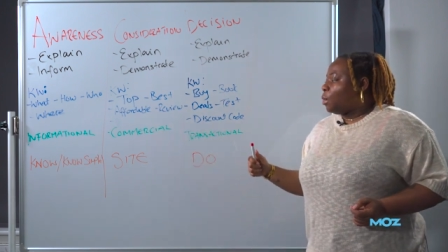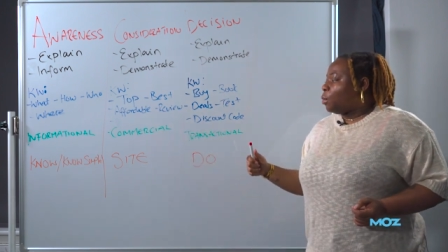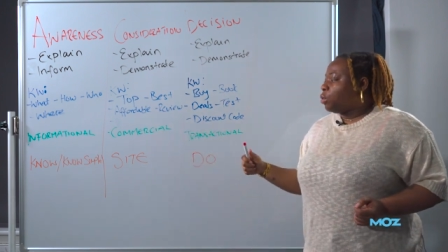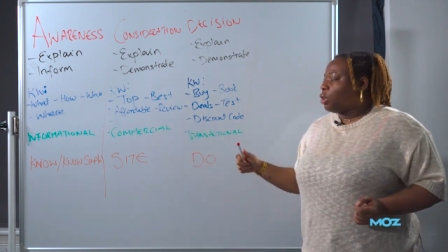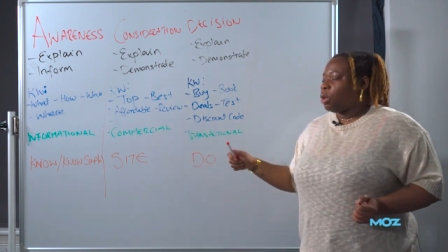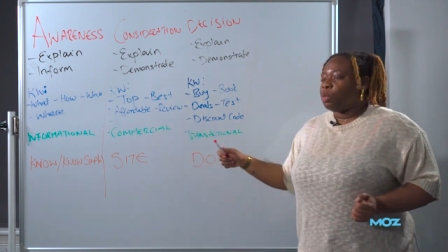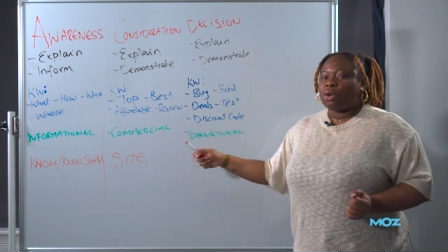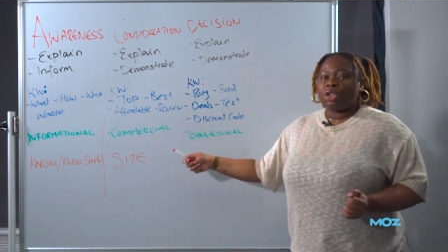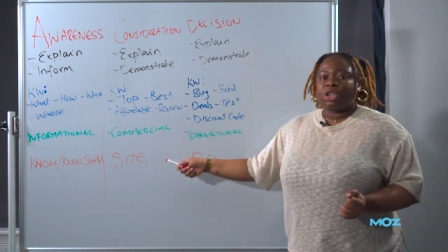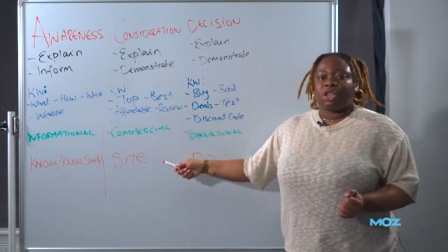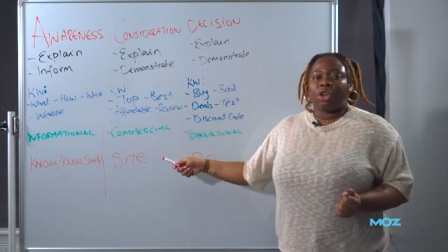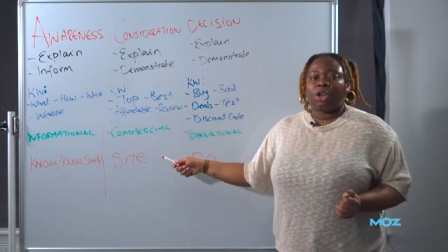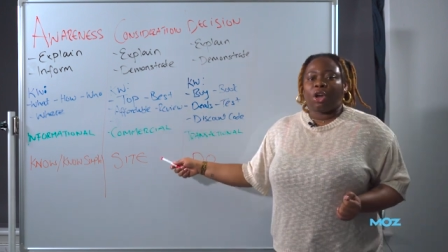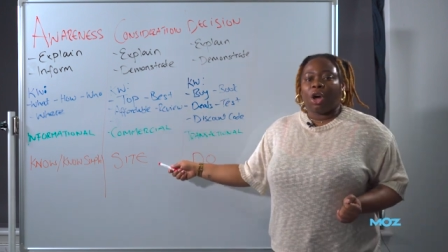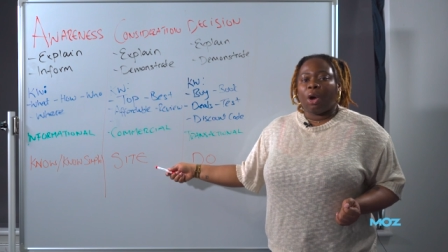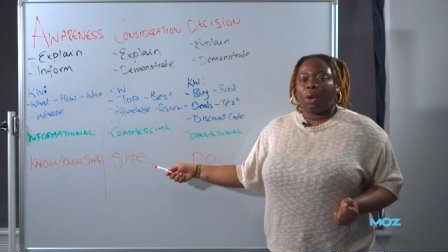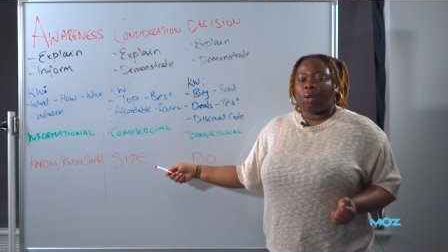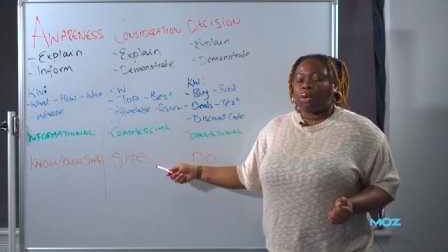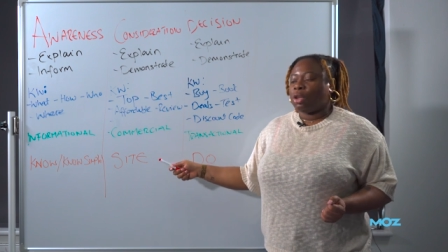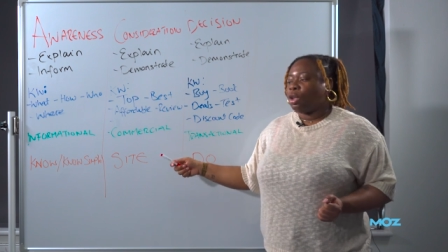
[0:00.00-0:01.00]
So what's the
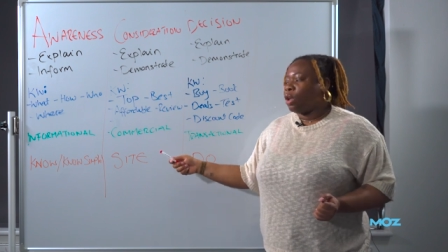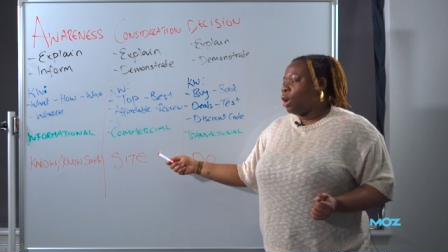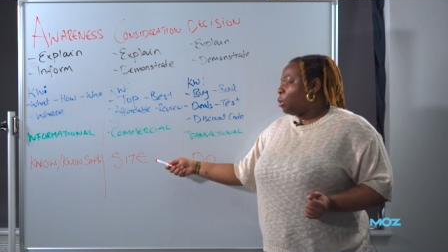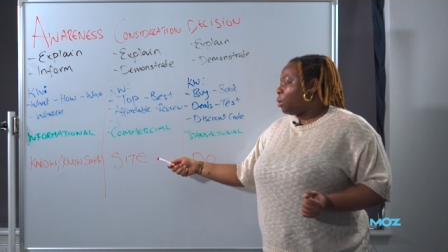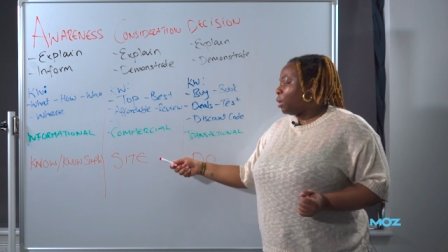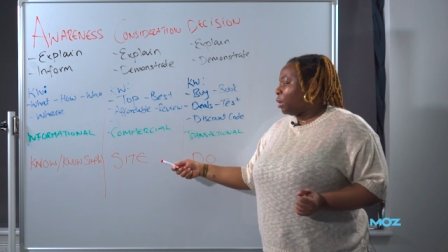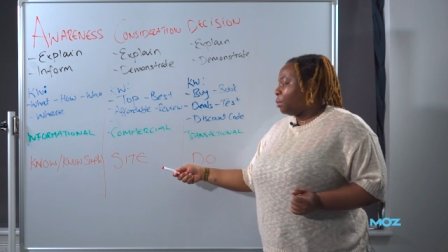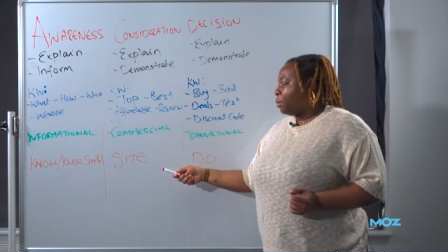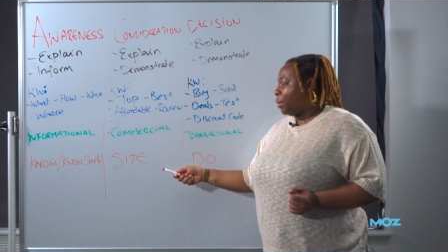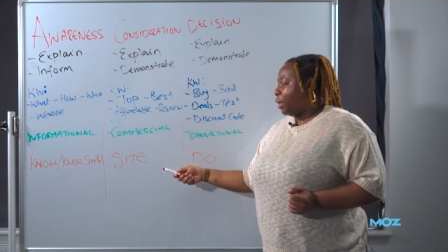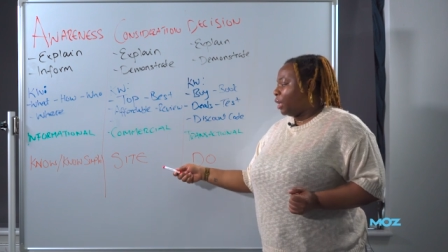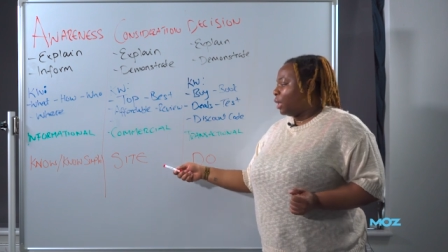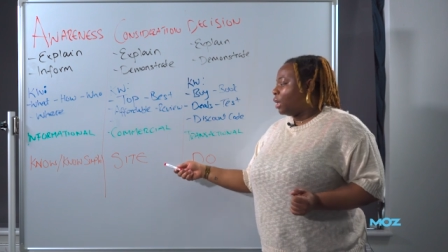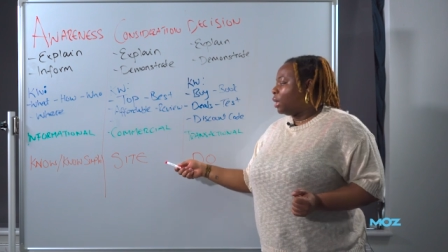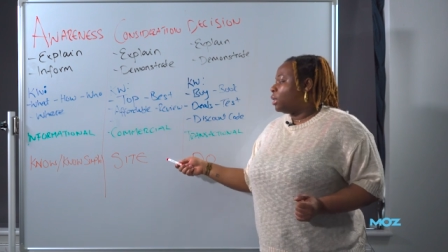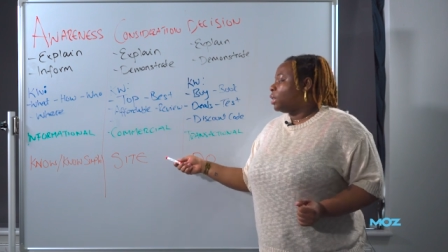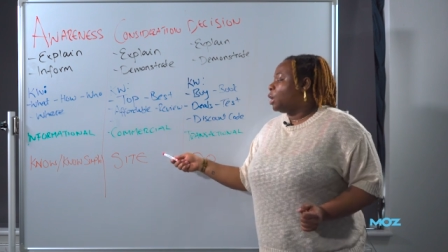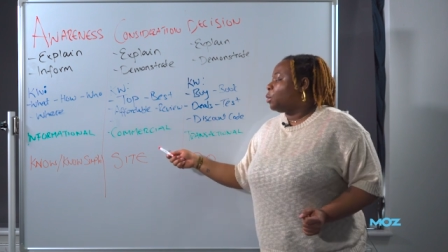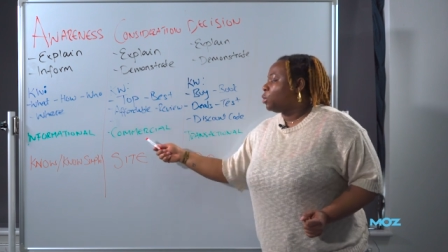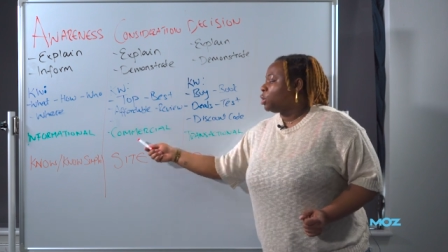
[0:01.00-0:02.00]
goal? The goal can be
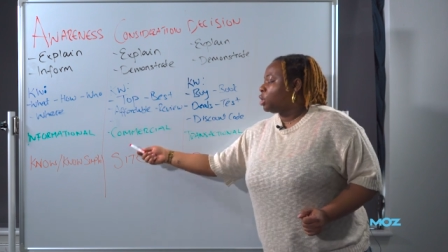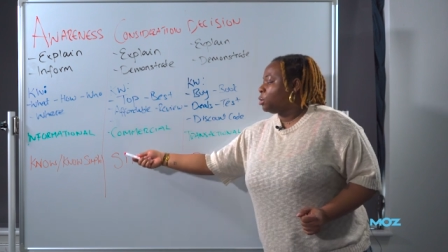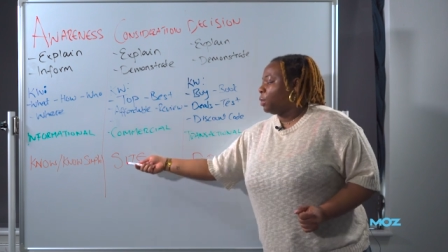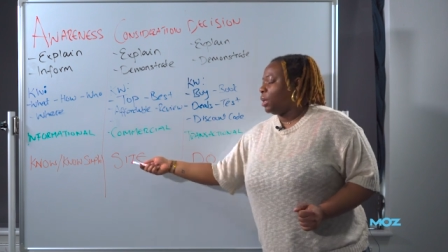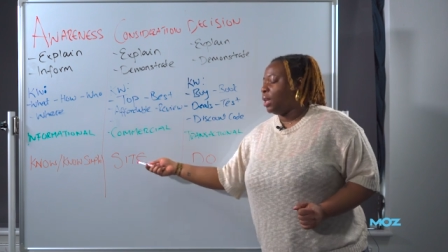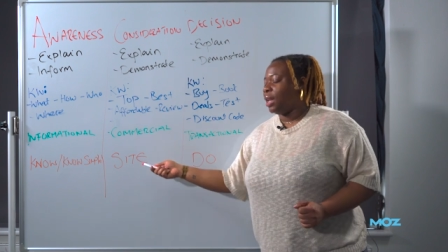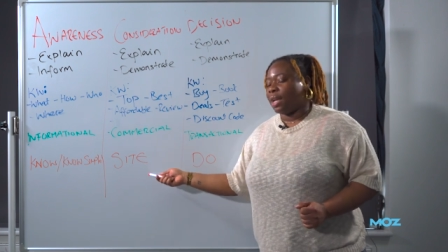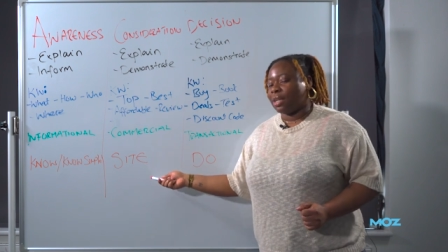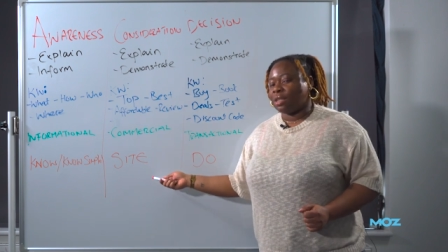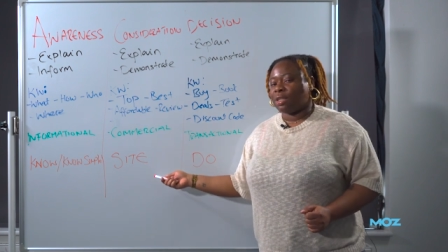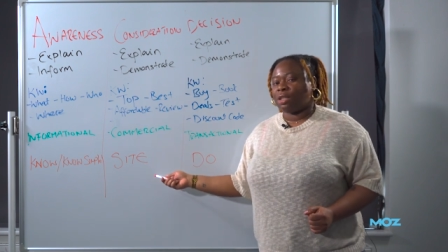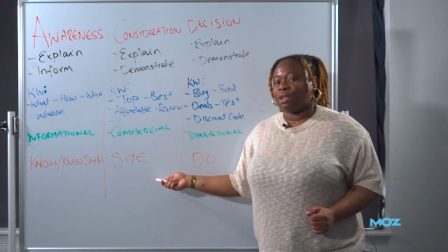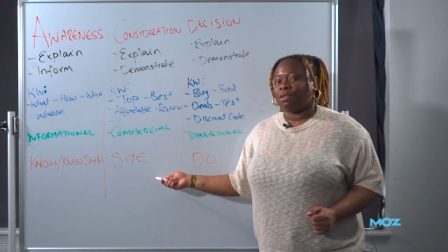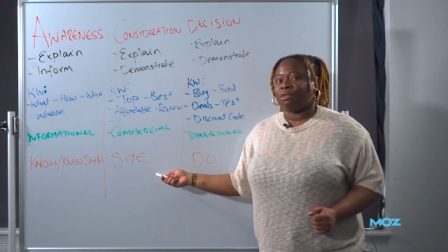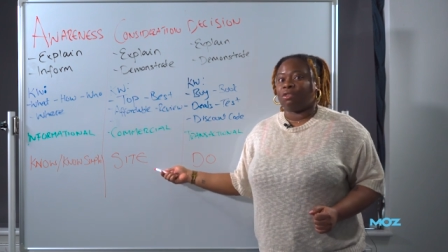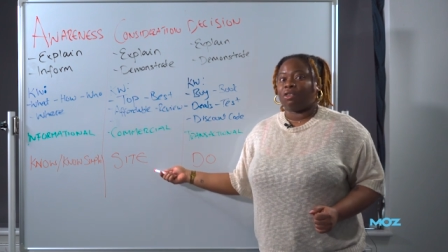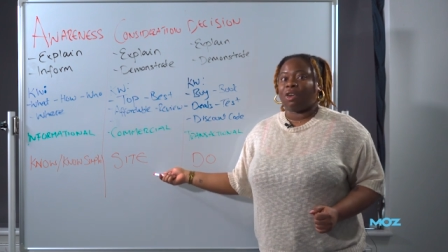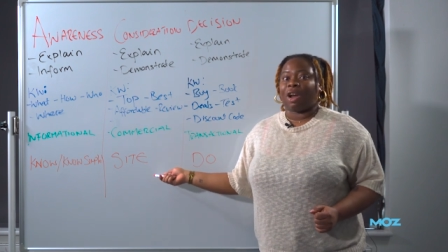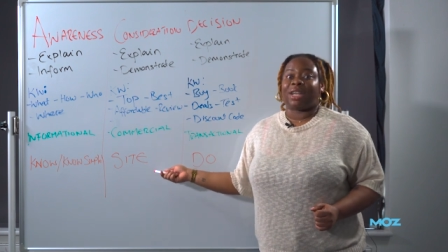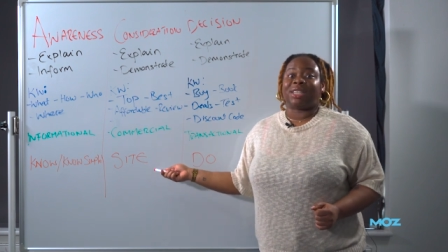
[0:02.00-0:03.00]
they want to be led to the
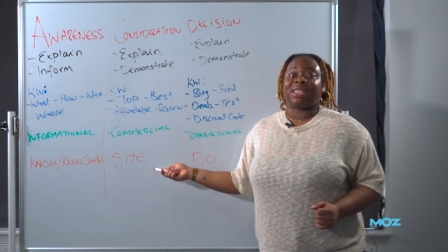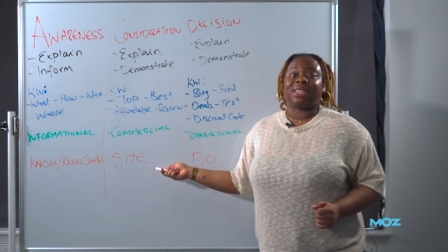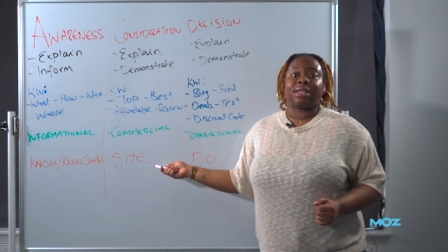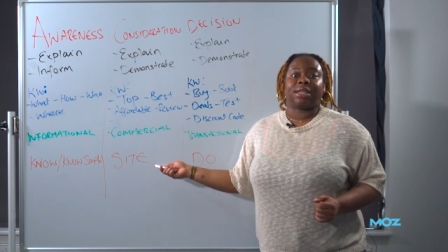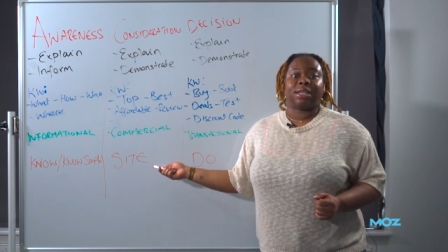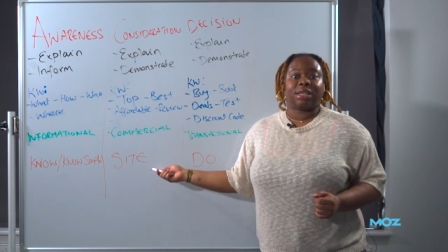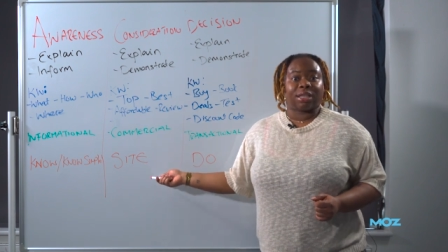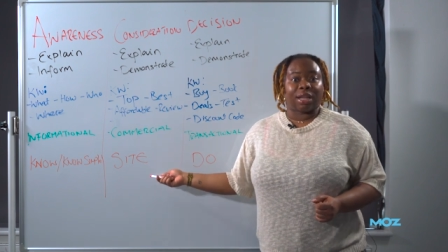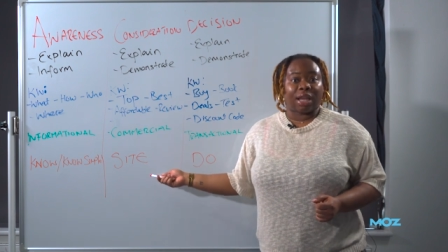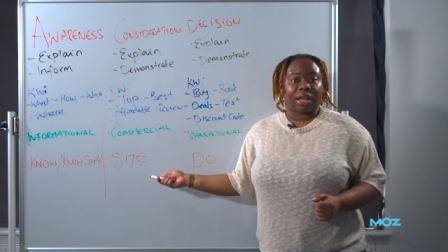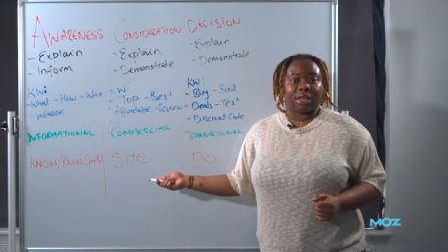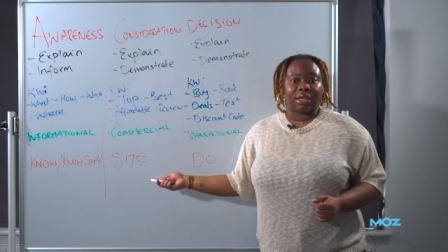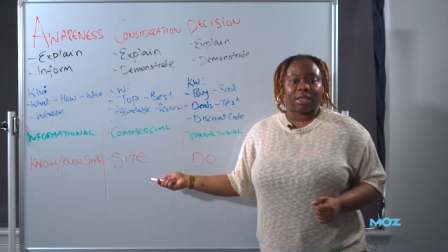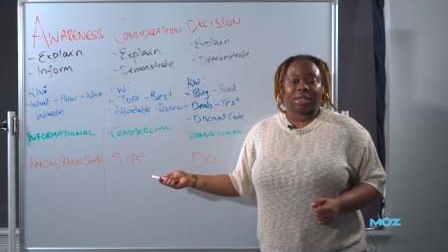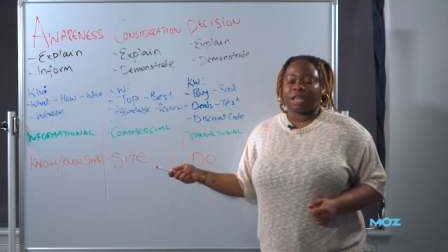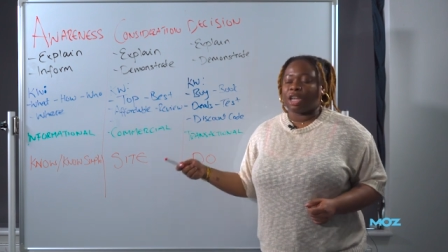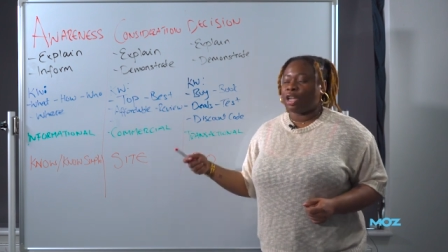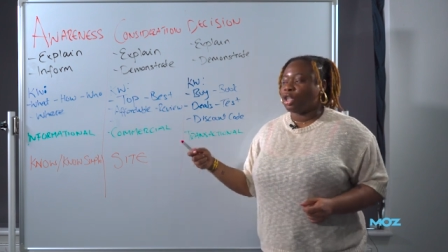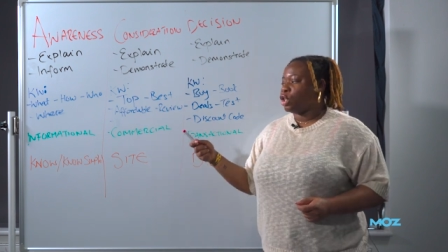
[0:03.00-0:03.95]
right sites.